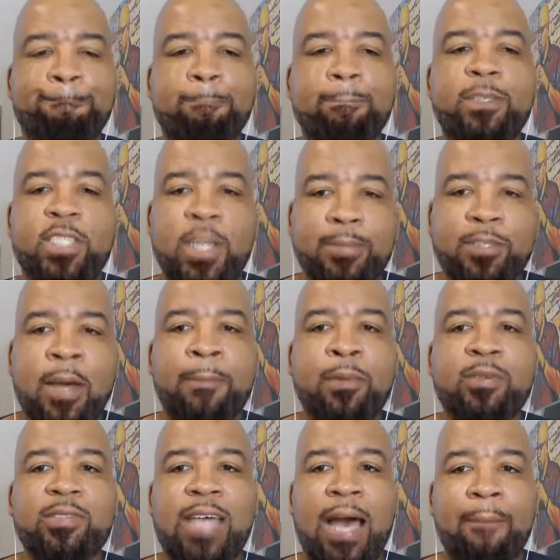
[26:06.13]
Jumps up
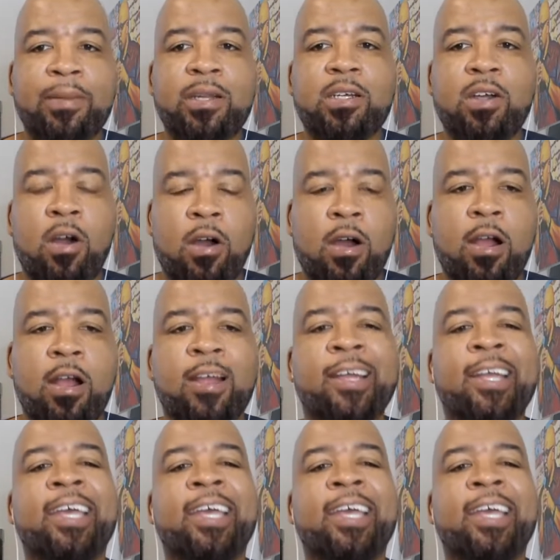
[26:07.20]
on top of the car